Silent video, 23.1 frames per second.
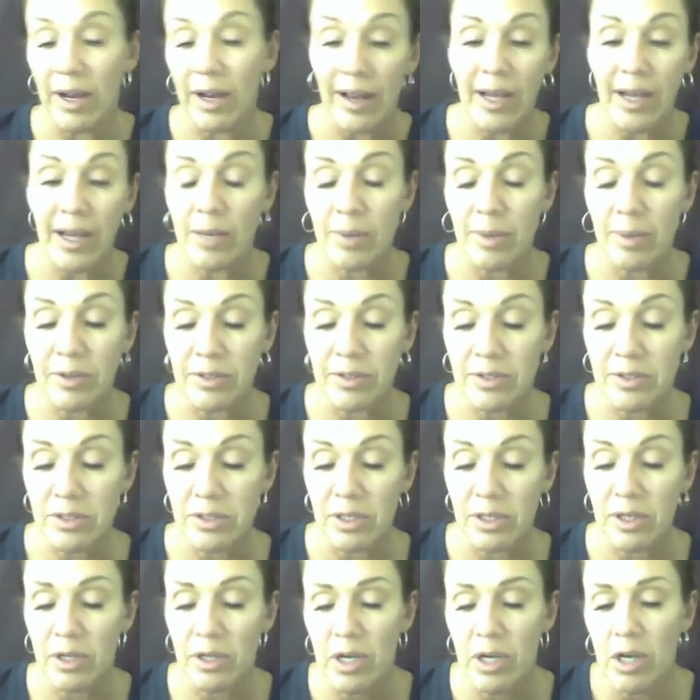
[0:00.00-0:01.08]
like about this
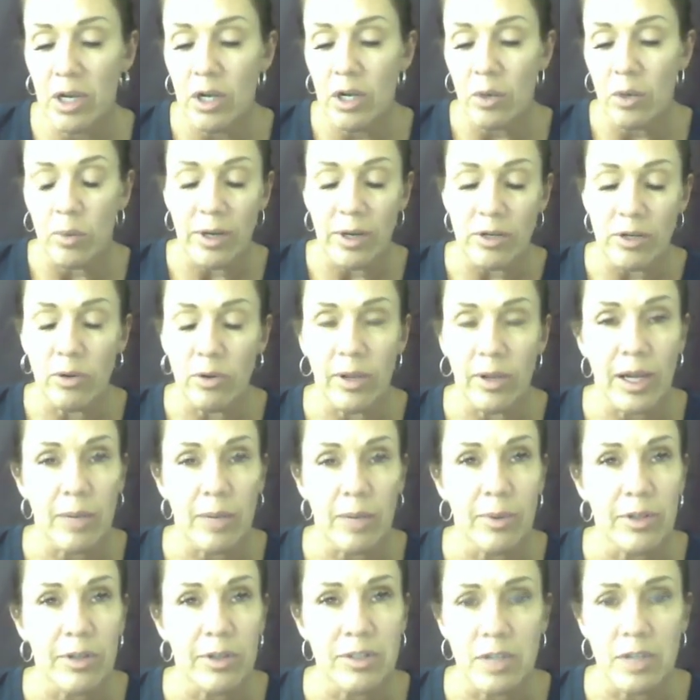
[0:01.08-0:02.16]
gun, what I don't like
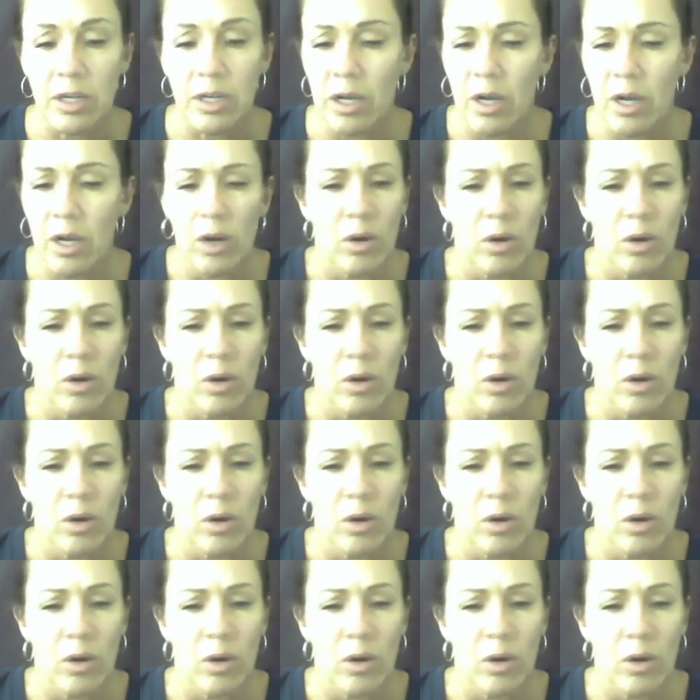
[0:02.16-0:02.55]
about this gun.